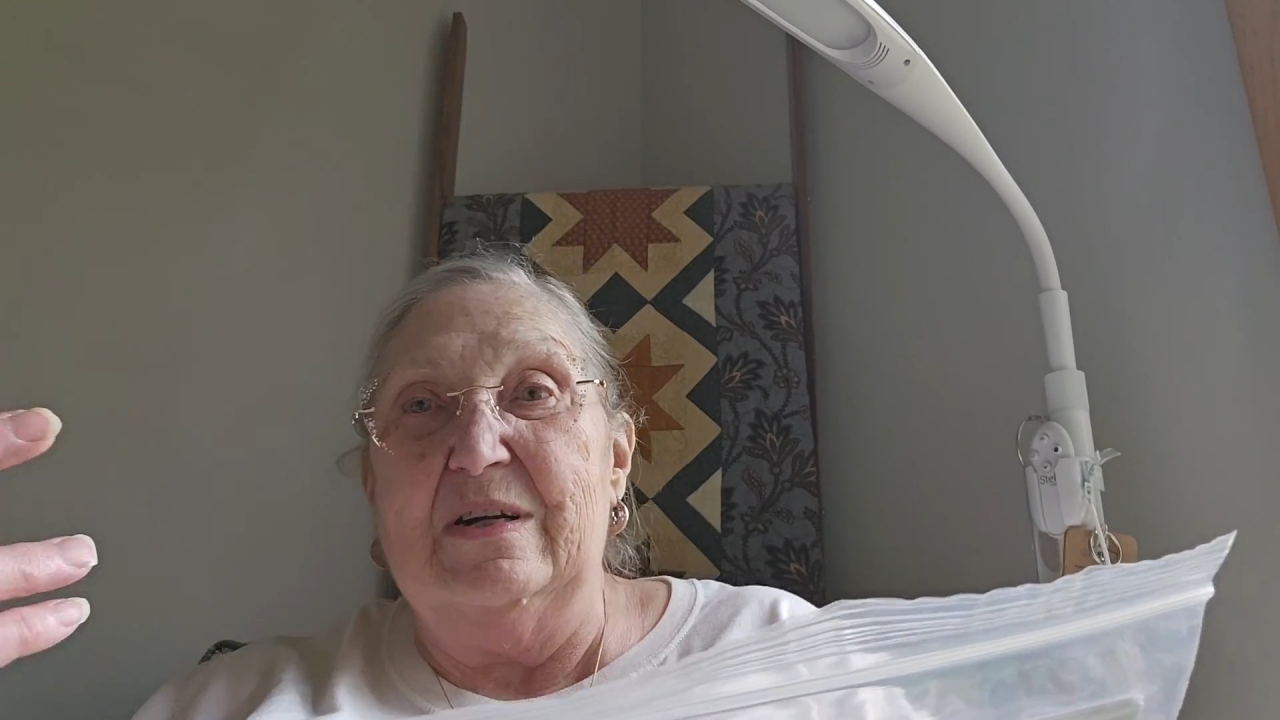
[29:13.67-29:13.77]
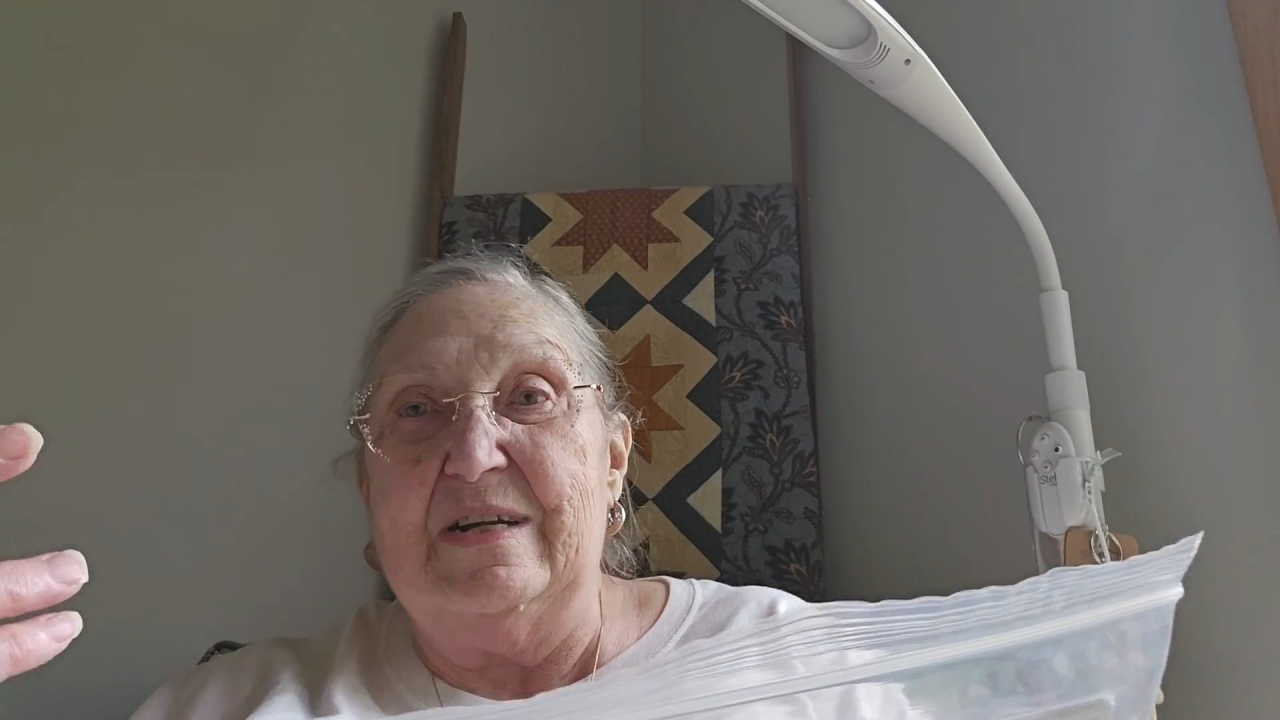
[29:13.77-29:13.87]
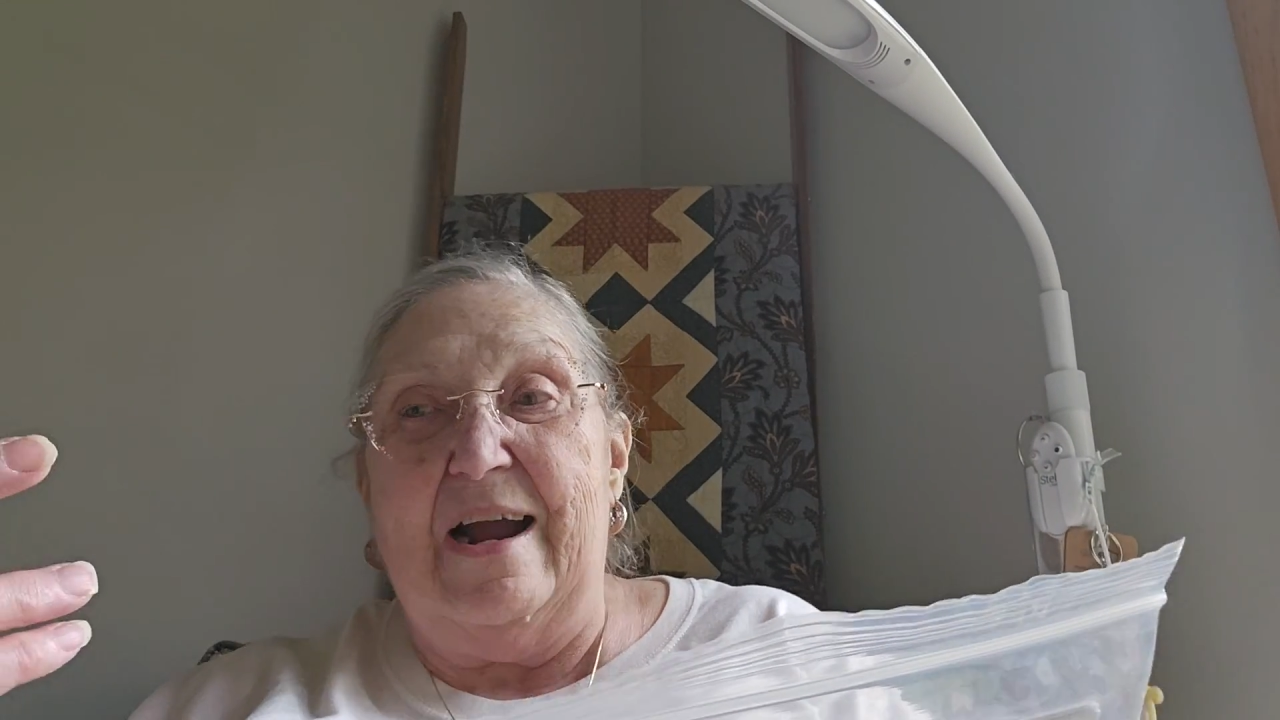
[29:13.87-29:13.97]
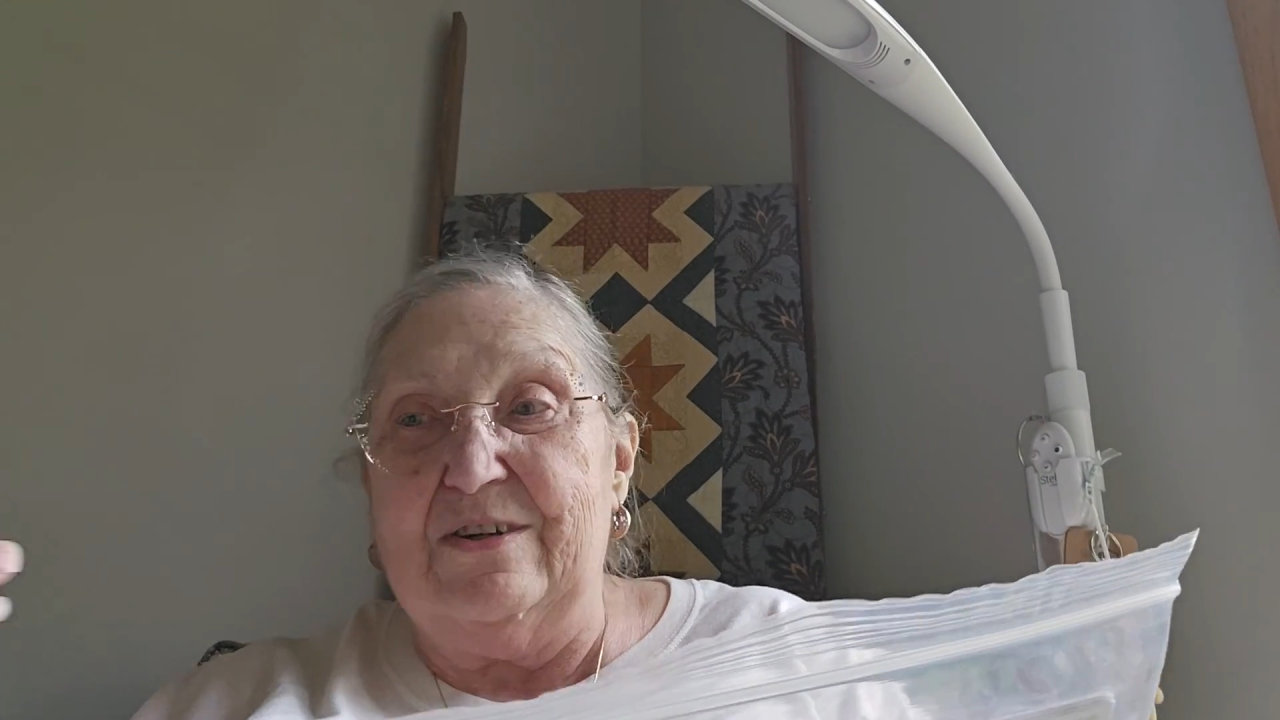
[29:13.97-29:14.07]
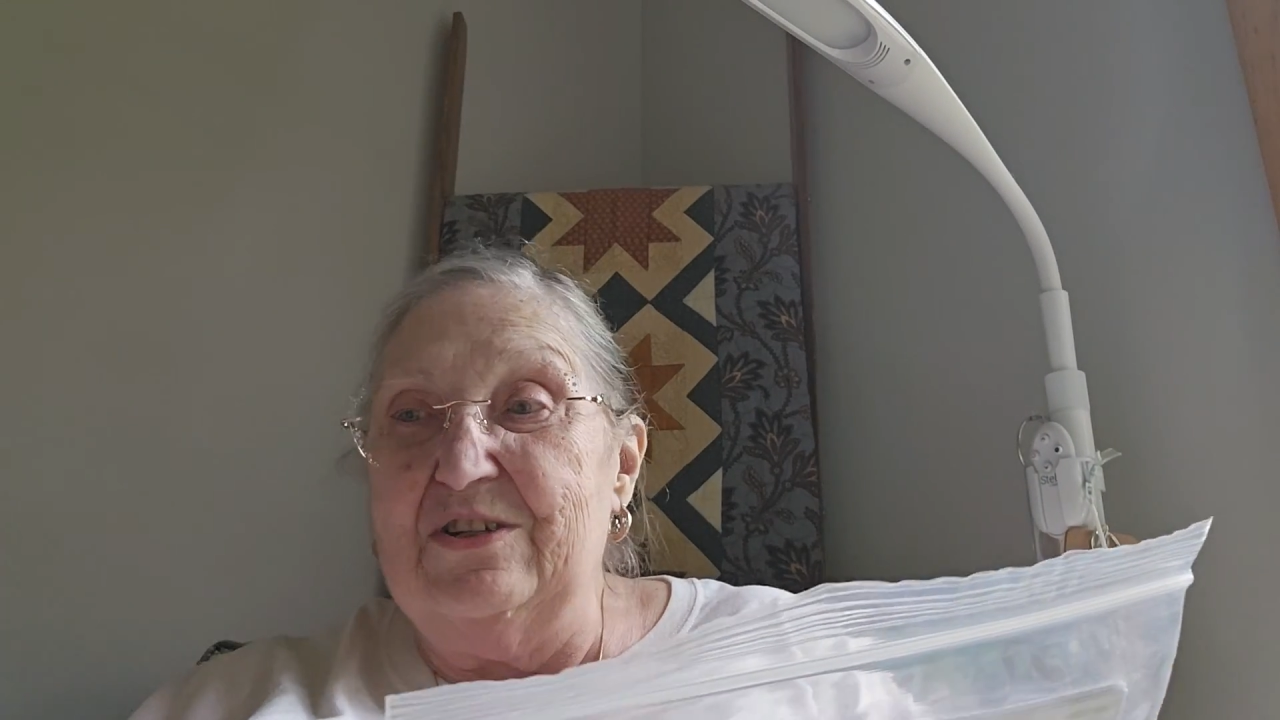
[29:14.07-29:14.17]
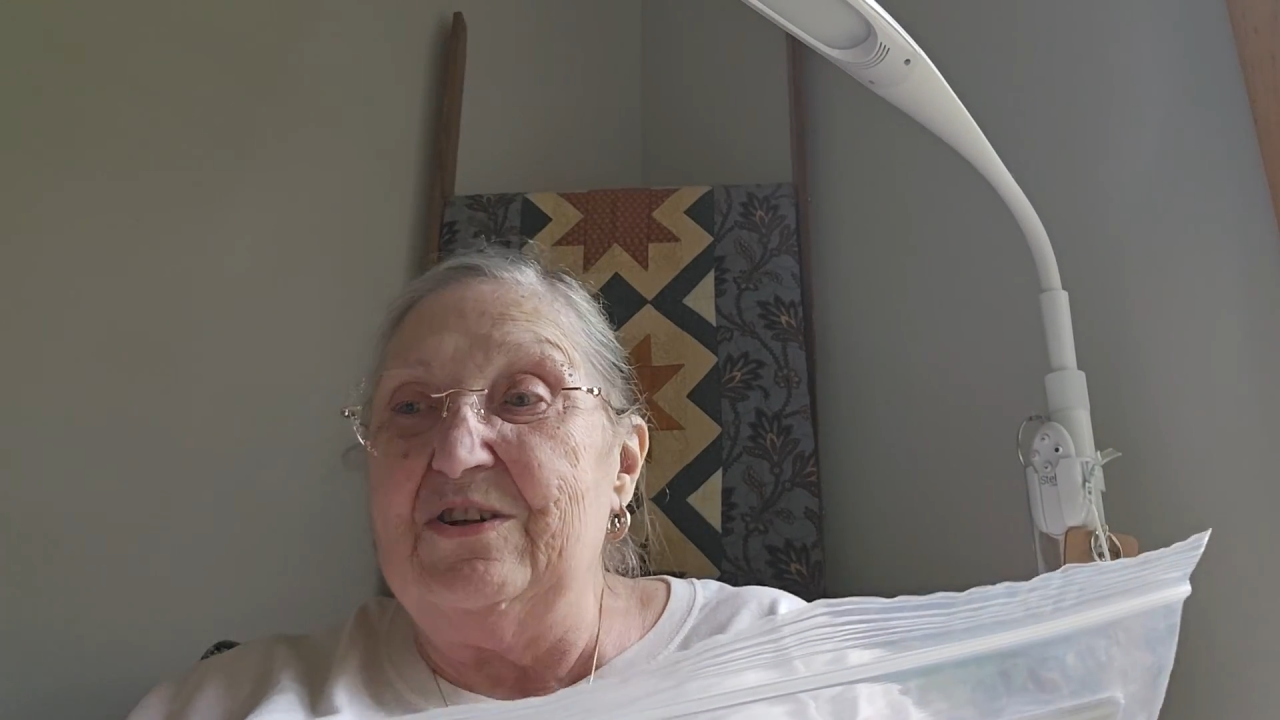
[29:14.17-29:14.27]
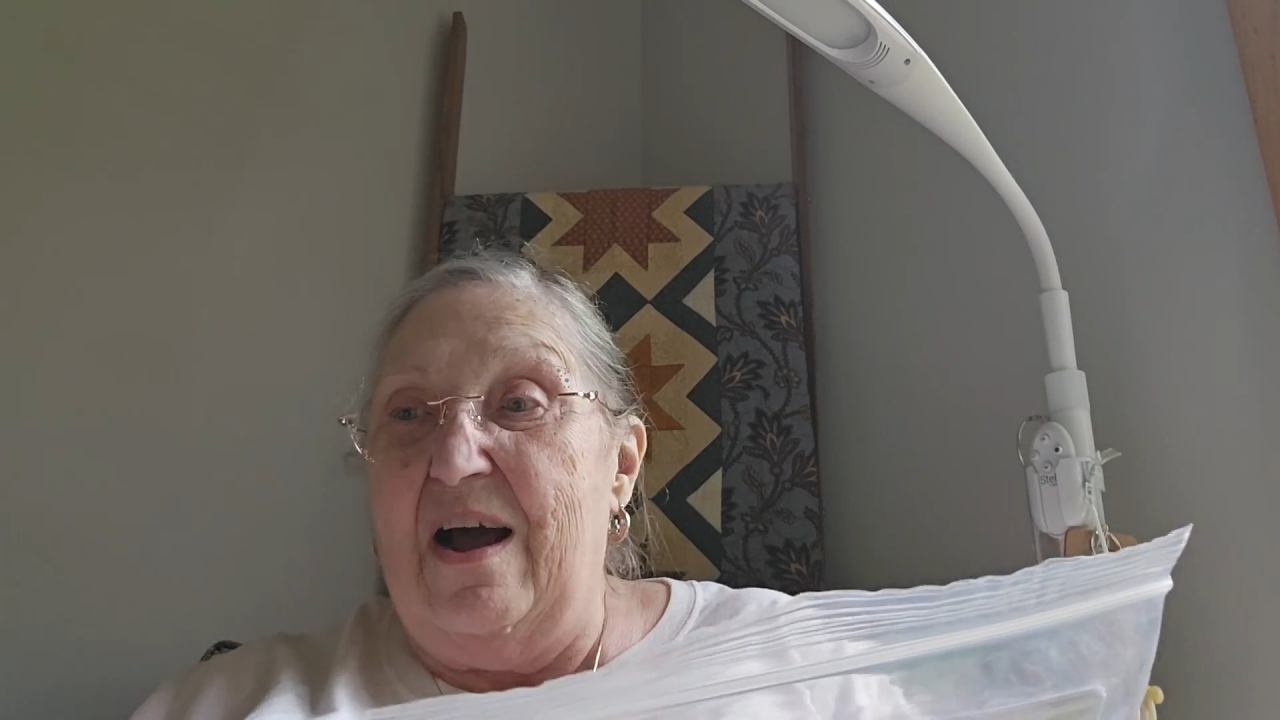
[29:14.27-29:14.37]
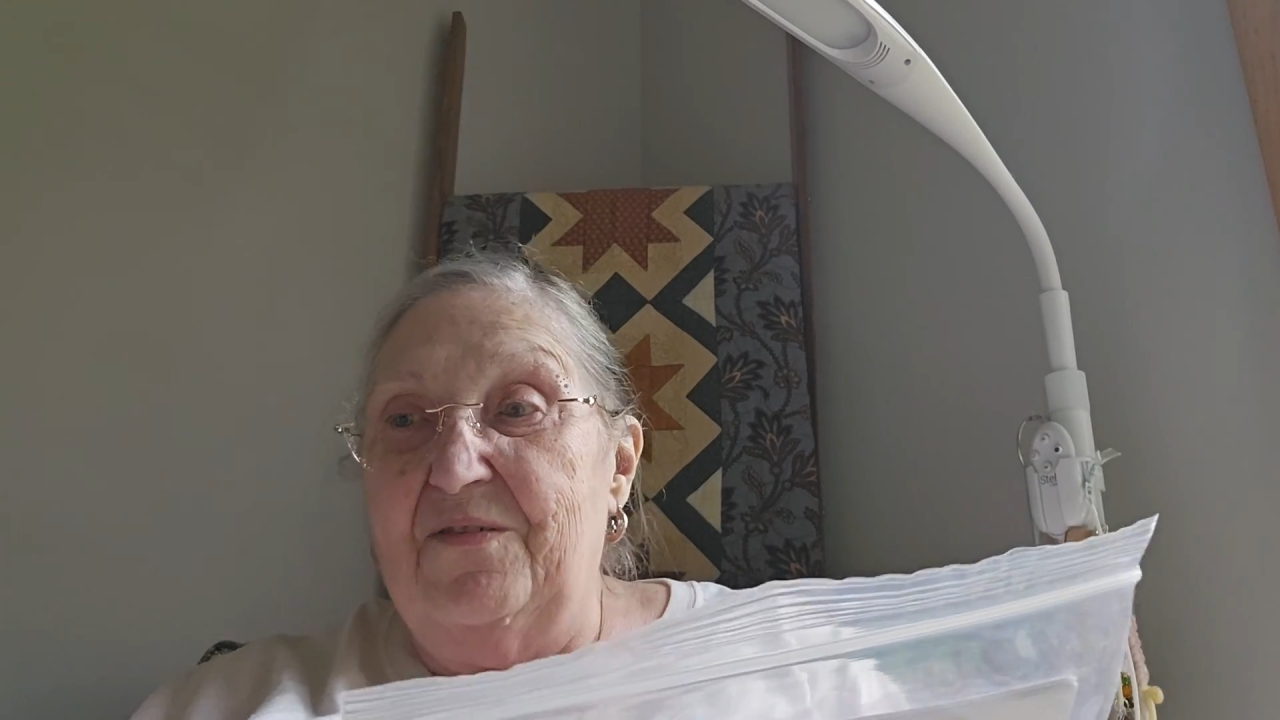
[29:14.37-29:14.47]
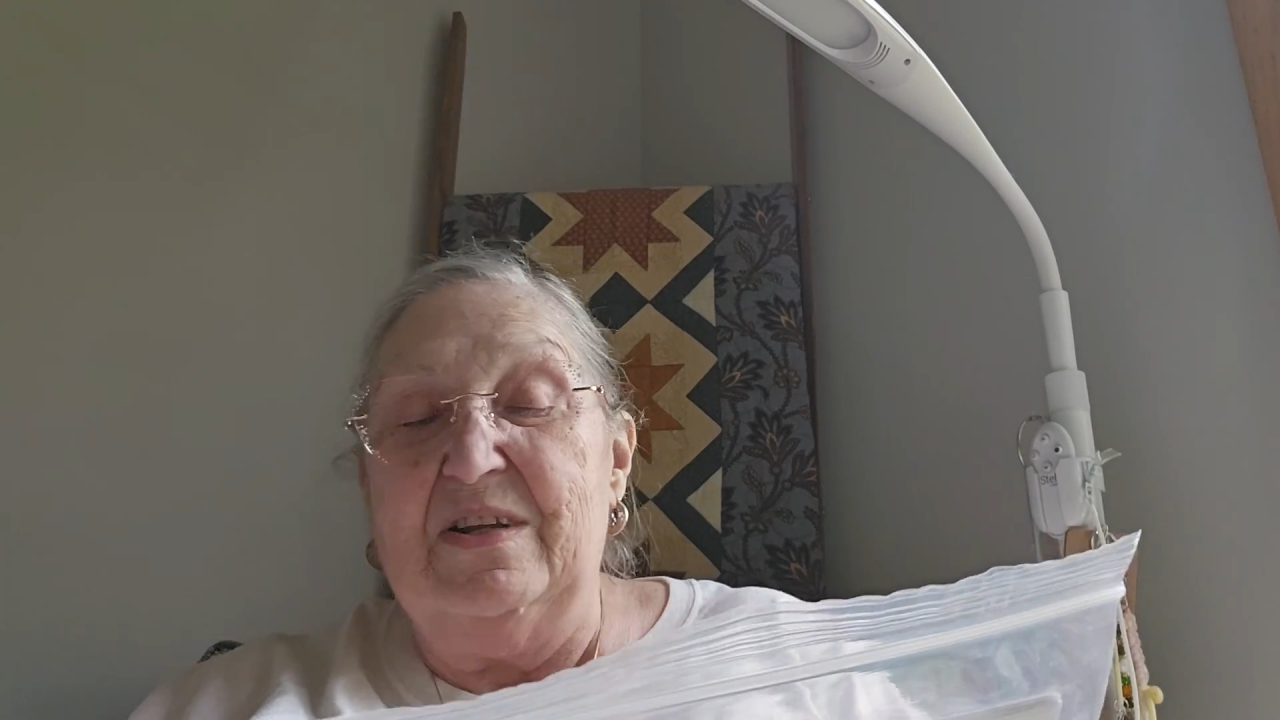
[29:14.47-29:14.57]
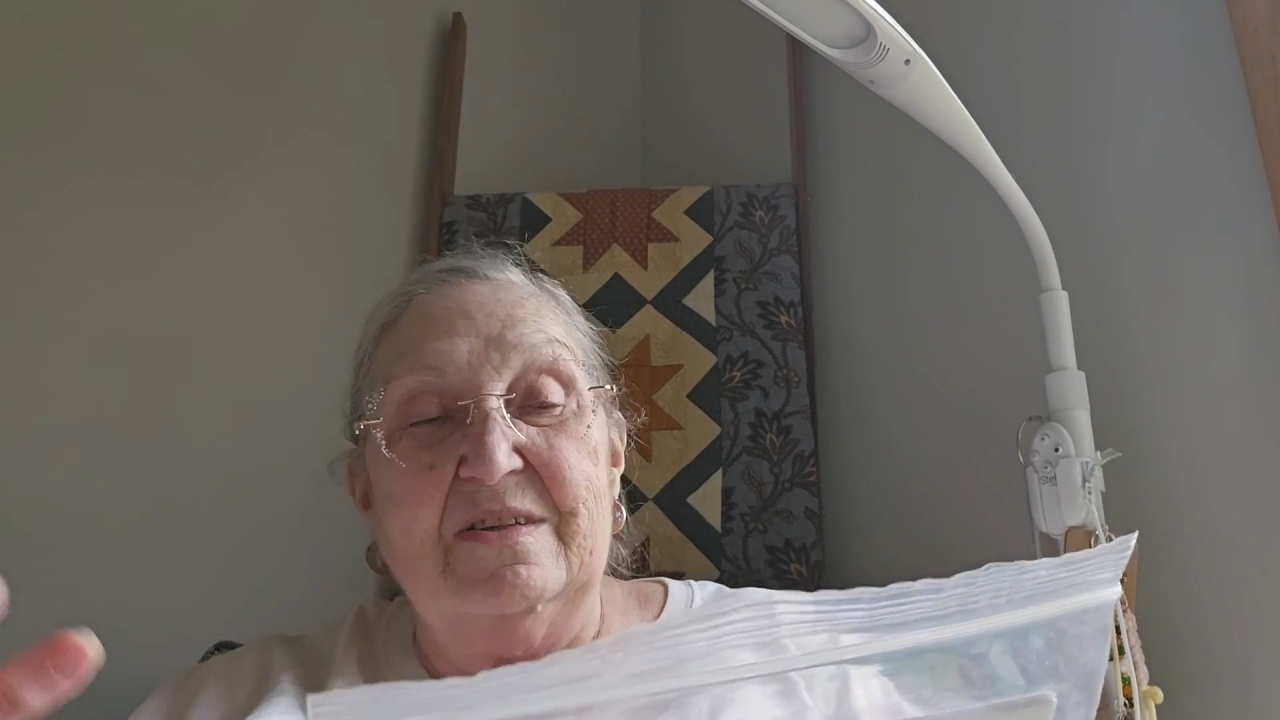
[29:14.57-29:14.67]
doctor's
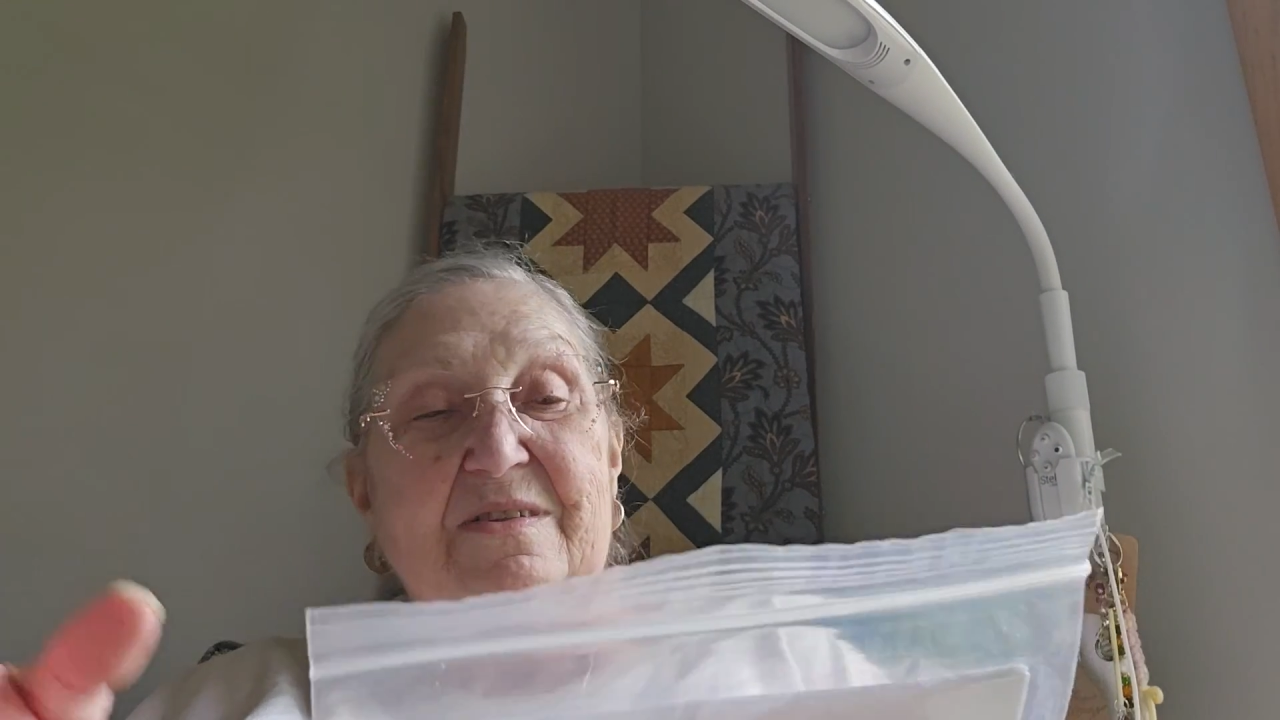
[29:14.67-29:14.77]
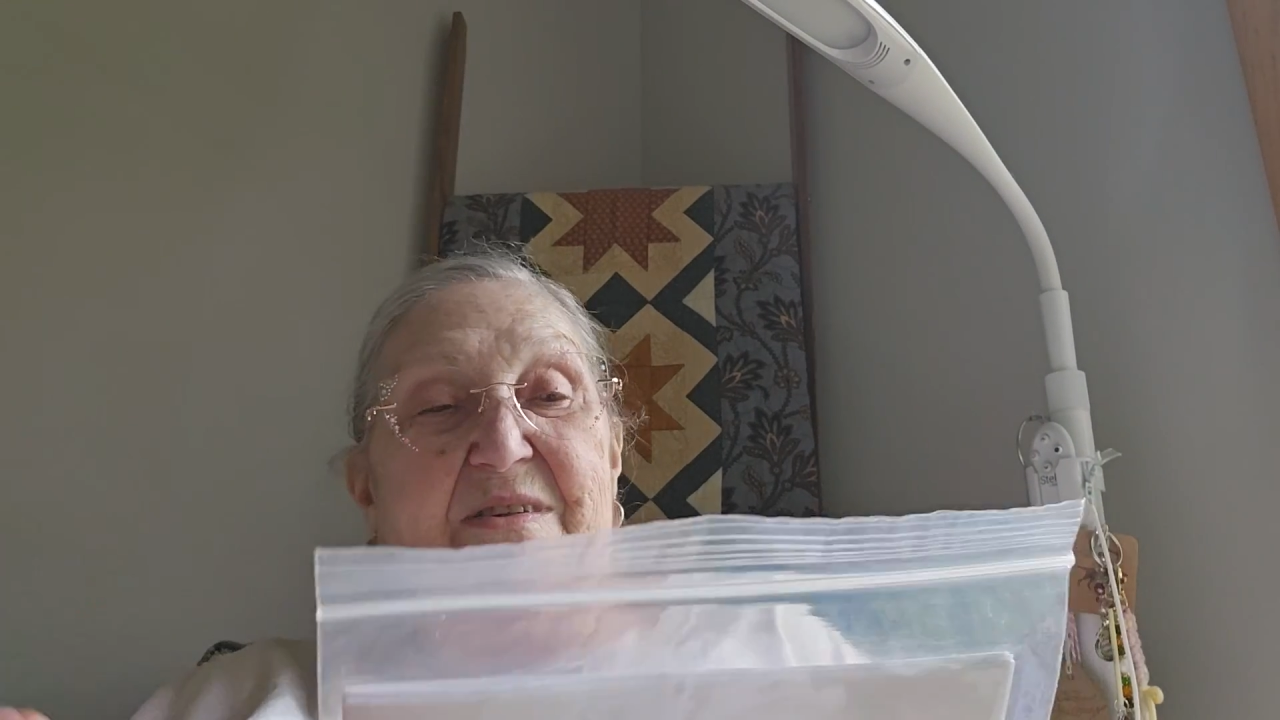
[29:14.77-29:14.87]
office.